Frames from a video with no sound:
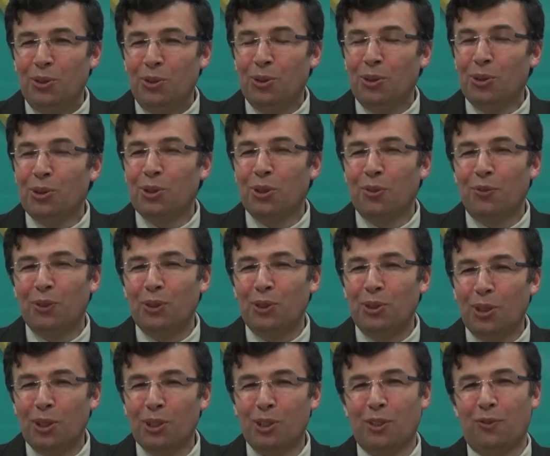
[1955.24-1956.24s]

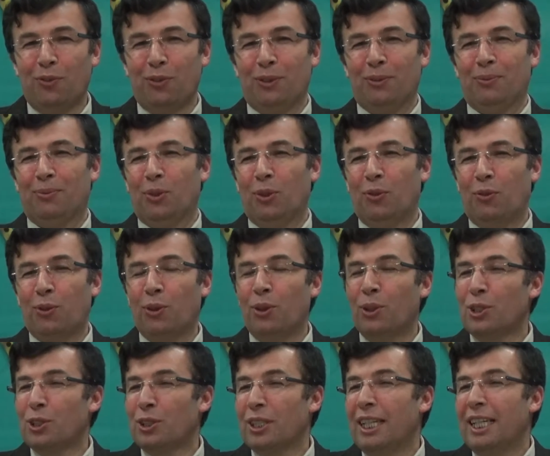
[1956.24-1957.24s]
Joseph, of
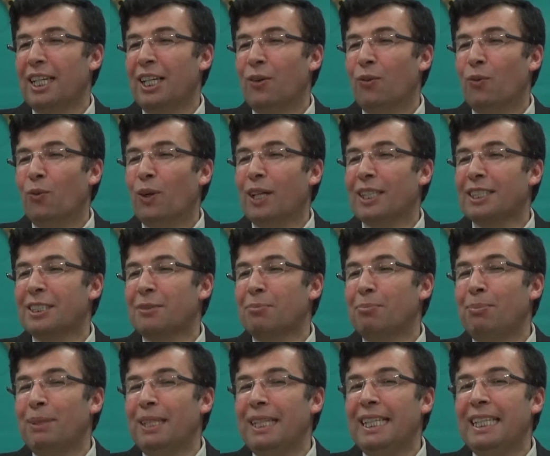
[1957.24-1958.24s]
course, was
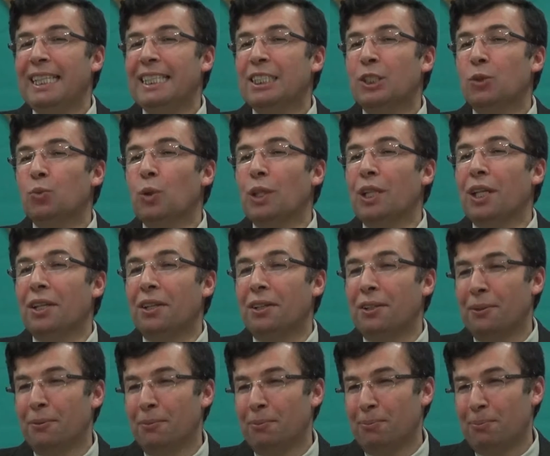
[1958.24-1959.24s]
pleased with
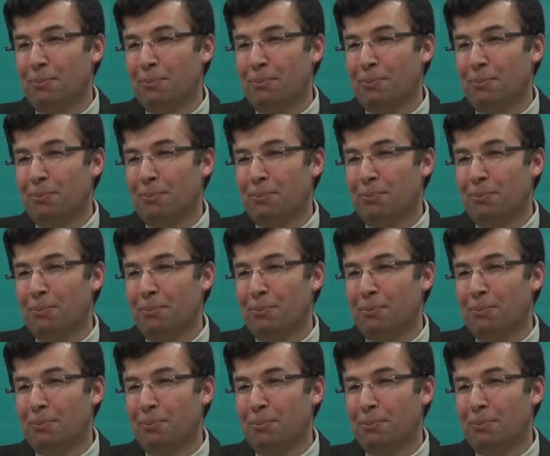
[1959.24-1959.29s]
it.